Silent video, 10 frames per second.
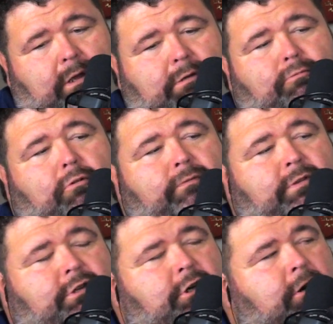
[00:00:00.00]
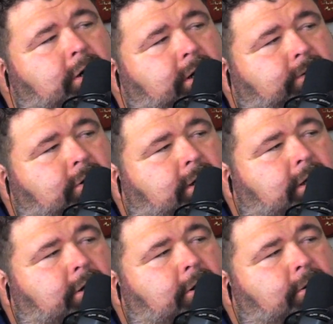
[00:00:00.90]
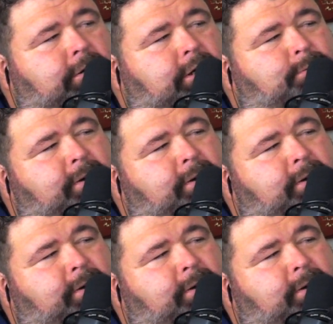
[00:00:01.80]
It's more the journey of cooking the hog and the